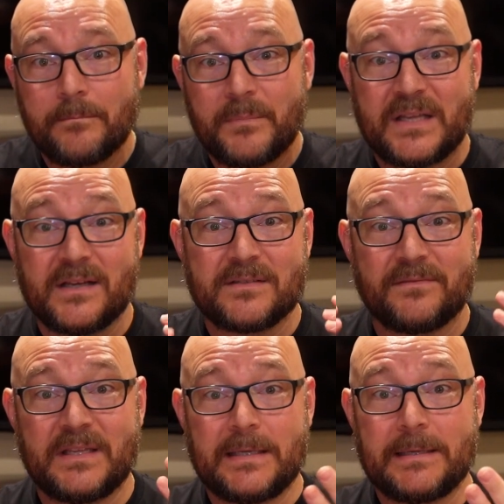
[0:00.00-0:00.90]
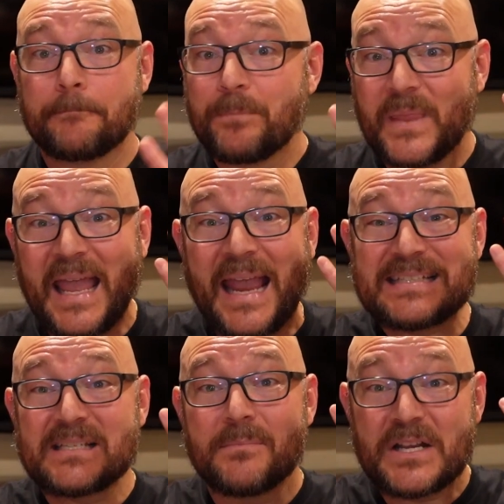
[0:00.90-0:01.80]
Because of the
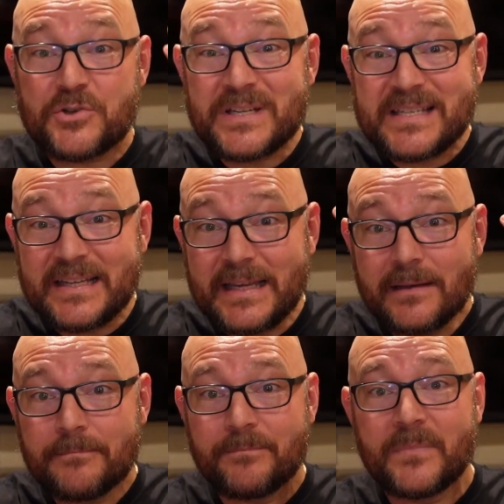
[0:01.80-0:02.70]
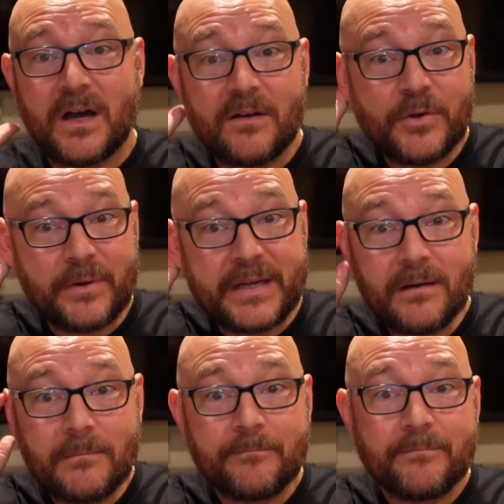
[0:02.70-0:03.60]
asymmetricity of your
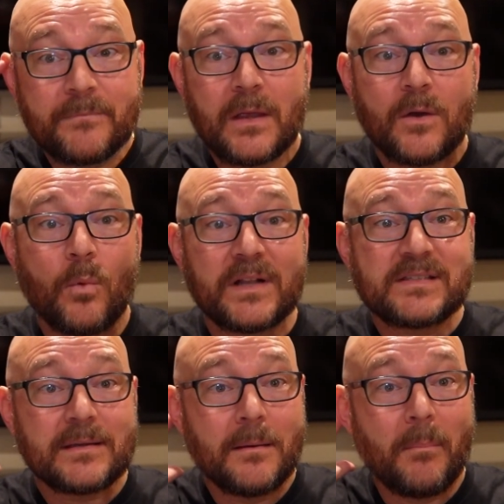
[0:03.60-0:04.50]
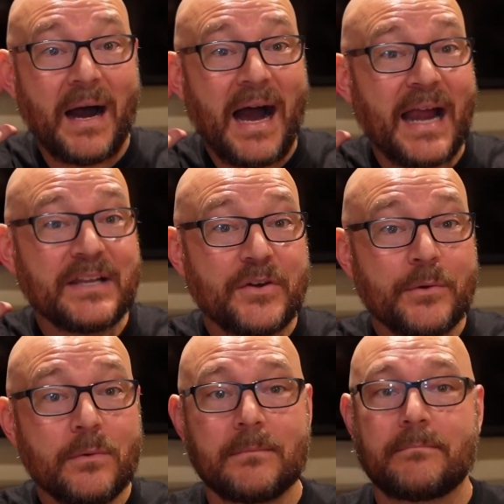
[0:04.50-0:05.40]
ear, what's behind
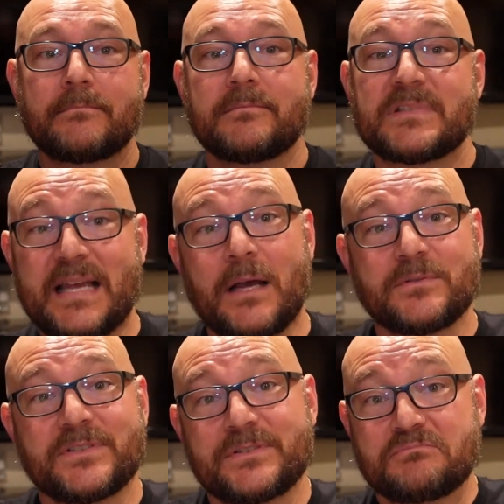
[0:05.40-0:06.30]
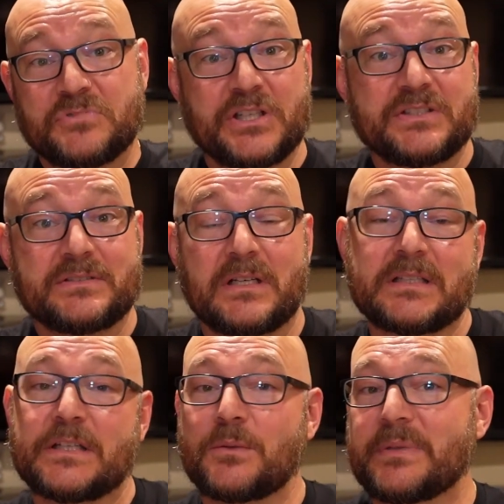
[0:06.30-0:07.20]
you sounds just a
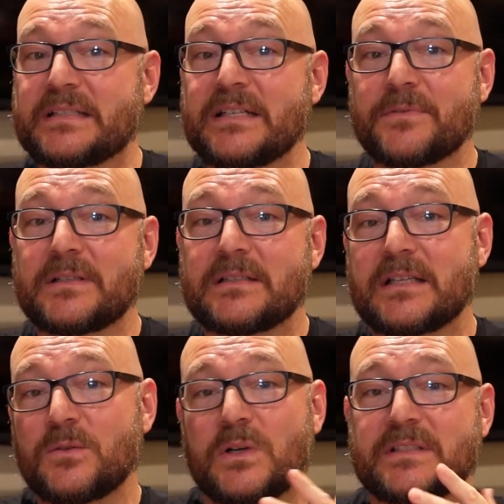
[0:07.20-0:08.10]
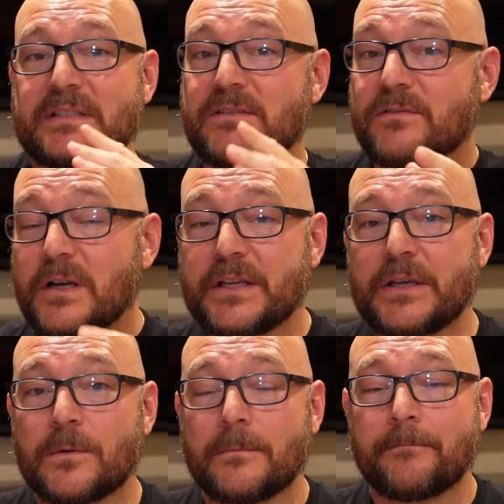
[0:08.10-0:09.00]
little bit different than what's in front of
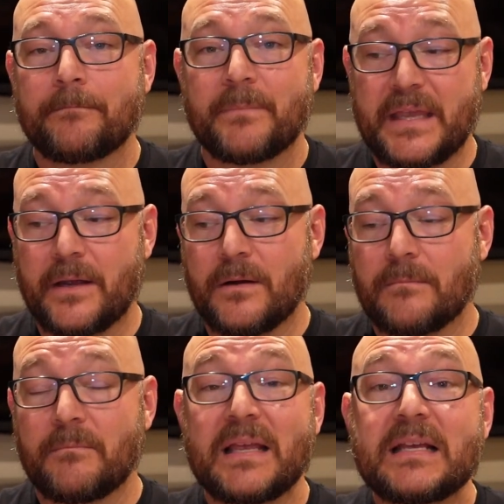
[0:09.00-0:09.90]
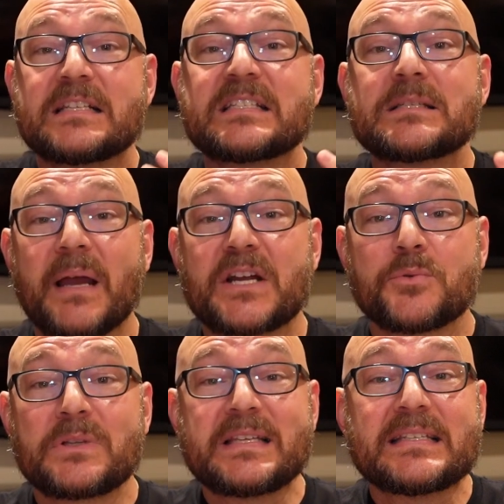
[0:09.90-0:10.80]
you. They are
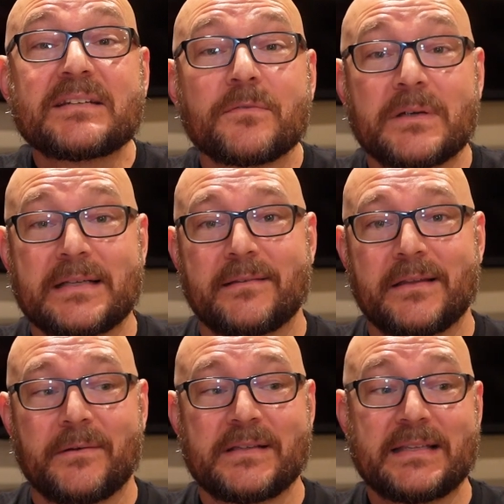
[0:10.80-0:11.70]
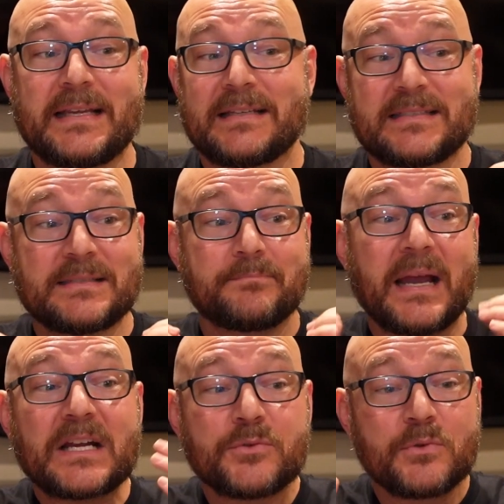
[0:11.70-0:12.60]
spectrally different. There is a
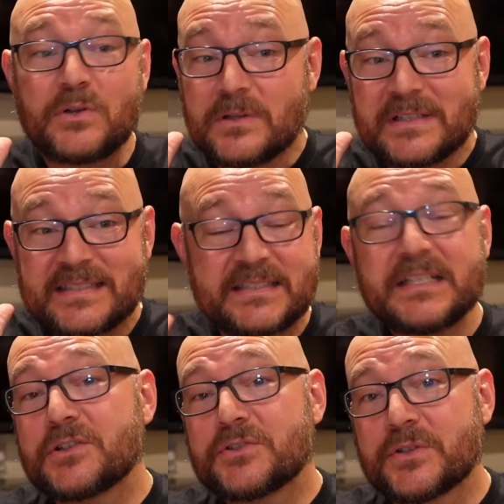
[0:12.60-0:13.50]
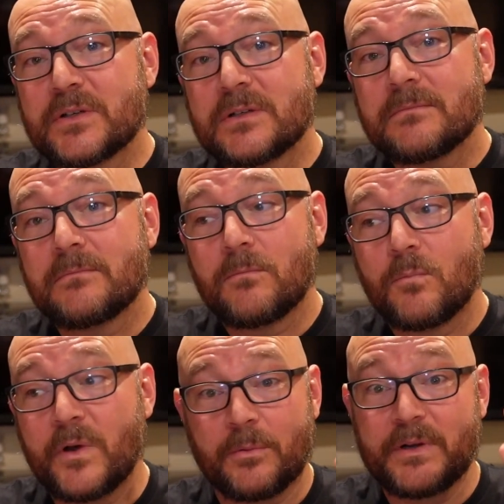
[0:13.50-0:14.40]
spectral signature
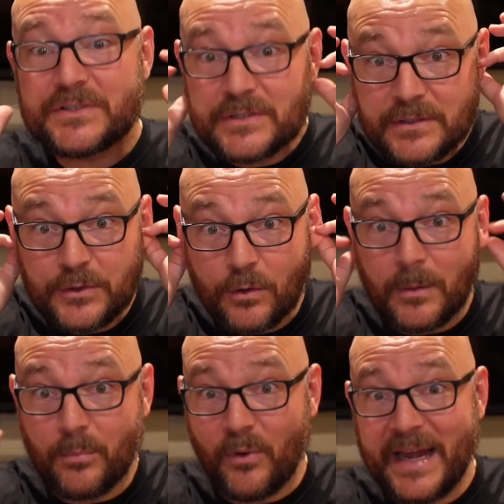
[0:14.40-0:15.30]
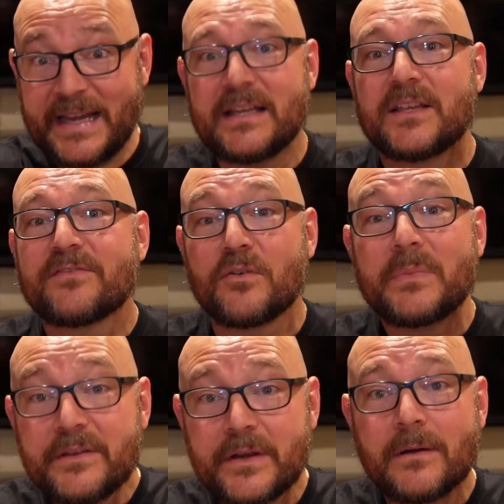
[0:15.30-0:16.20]
with which your brain is
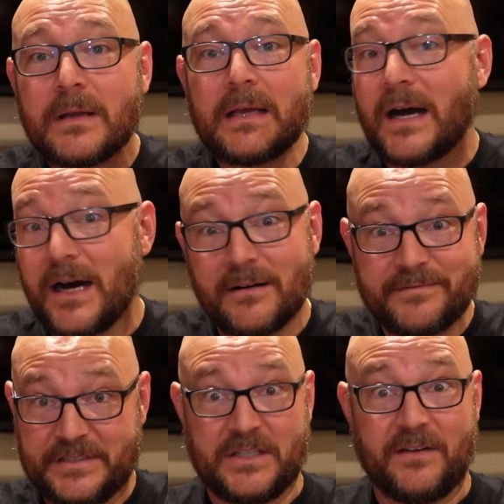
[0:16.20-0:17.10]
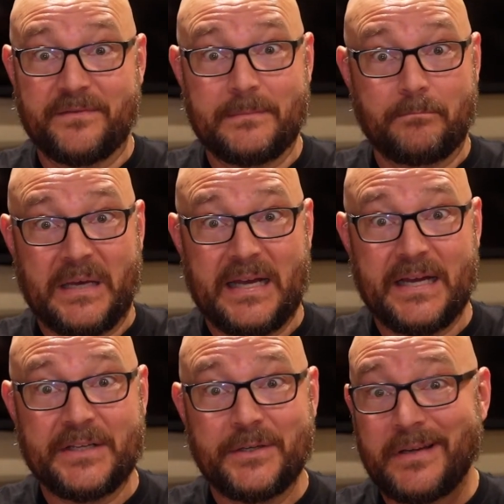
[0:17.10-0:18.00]
familiar of stuff
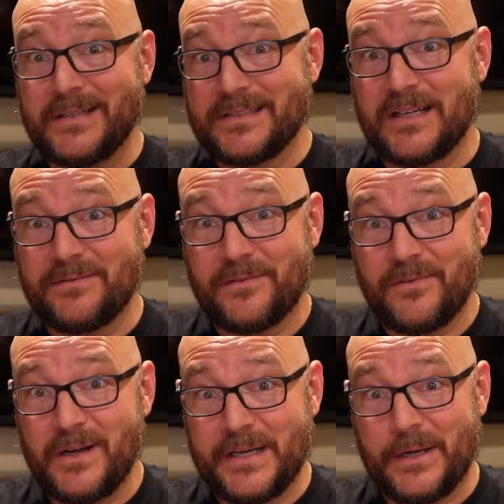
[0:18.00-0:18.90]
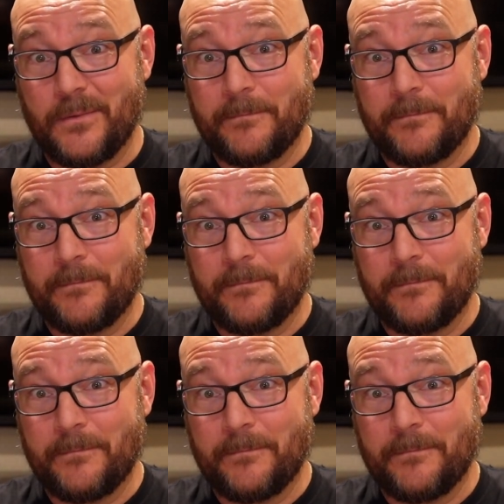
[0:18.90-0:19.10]
behind you and stuff in front of you.